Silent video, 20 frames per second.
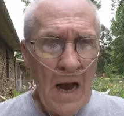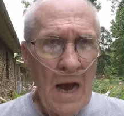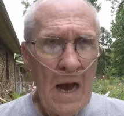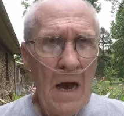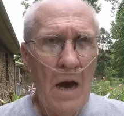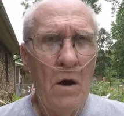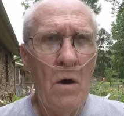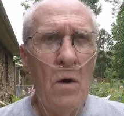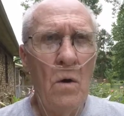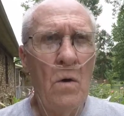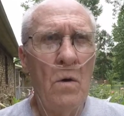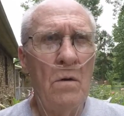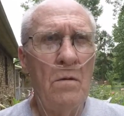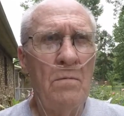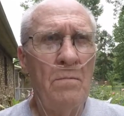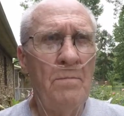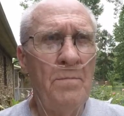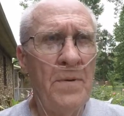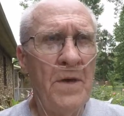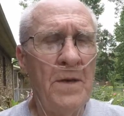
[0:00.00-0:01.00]
how
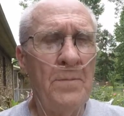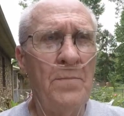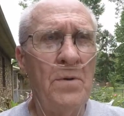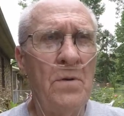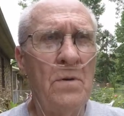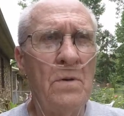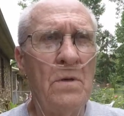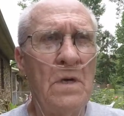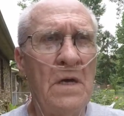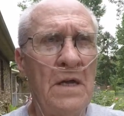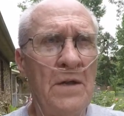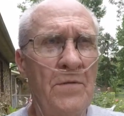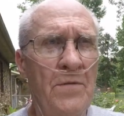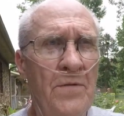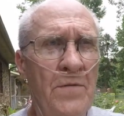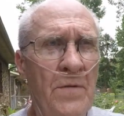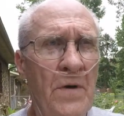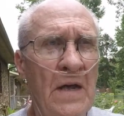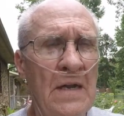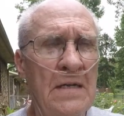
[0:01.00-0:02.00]
people can
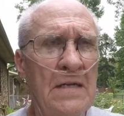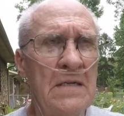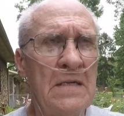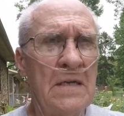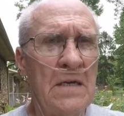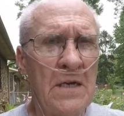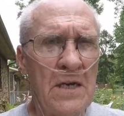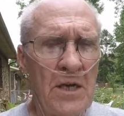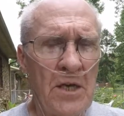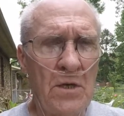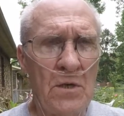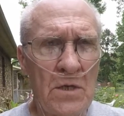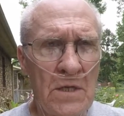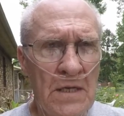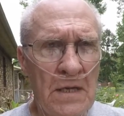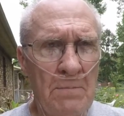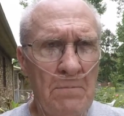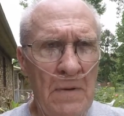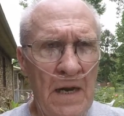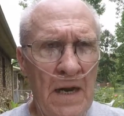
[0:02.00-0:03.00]
threaten to kill
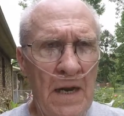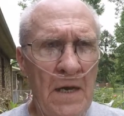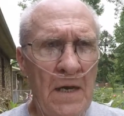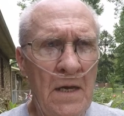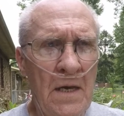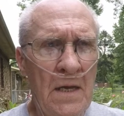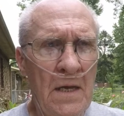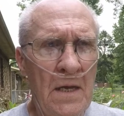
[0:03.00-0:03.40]
somebody